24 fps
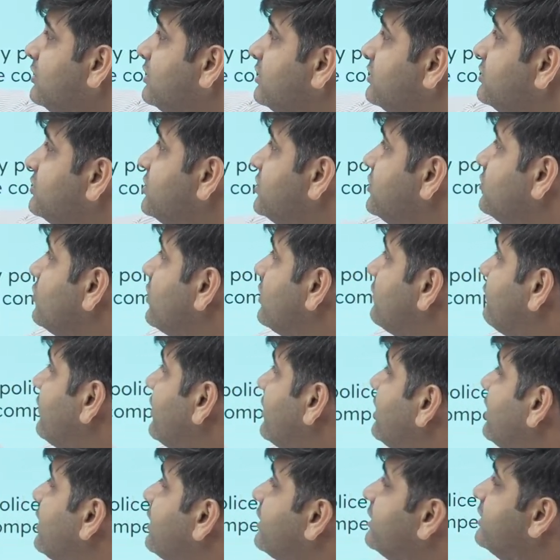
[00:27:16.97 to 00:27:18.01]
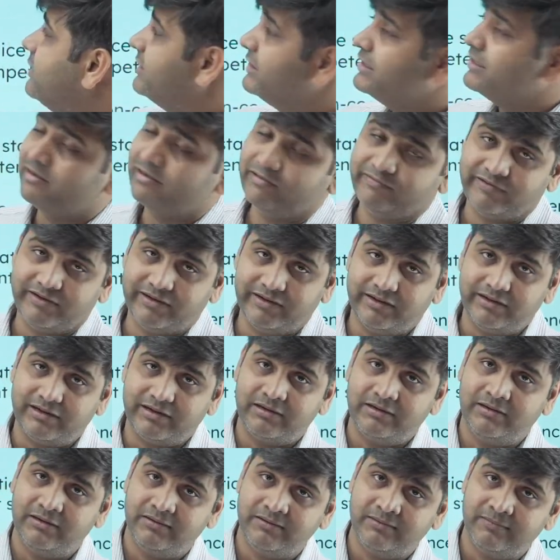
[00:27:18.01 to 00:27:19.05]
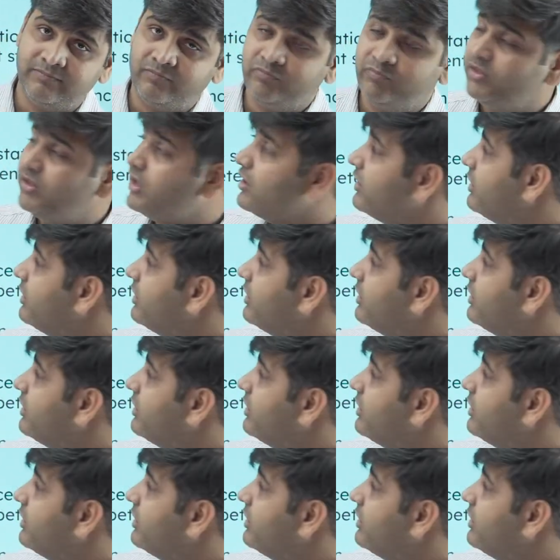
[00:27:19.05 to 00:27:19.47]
zero FIR and e-FIR. Now